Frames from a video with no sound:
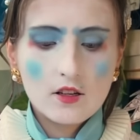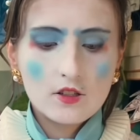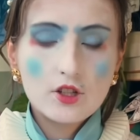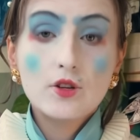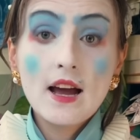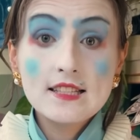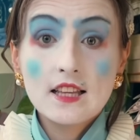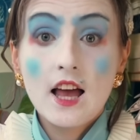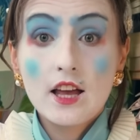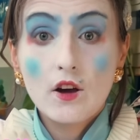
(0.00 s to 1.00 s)
Do you guys
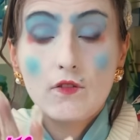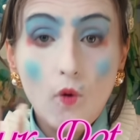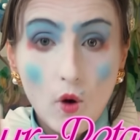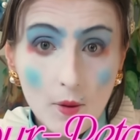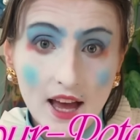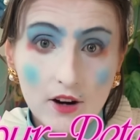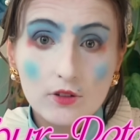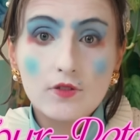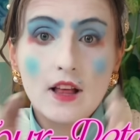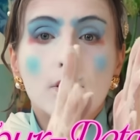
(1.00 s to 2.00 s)
like four-petaled
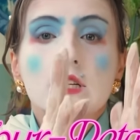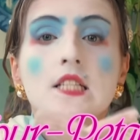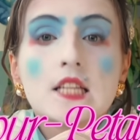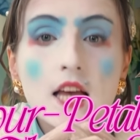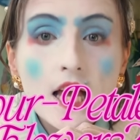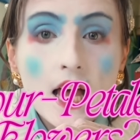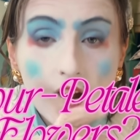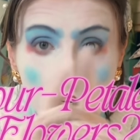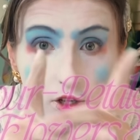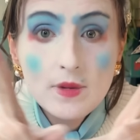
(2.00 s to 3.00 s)
flowers? And
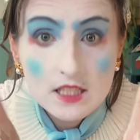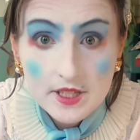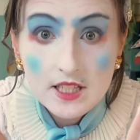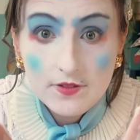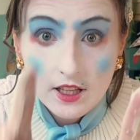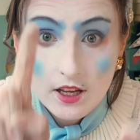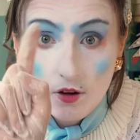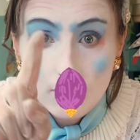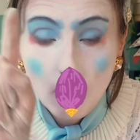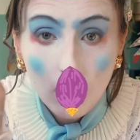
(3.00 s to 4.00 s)
I do mean specifically
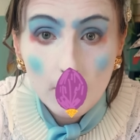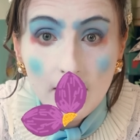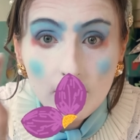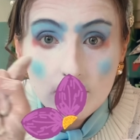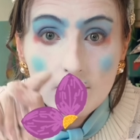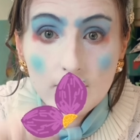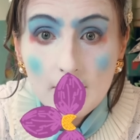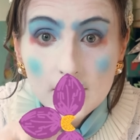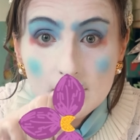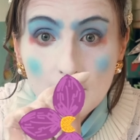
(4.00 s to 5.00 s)
four-petaled flowers.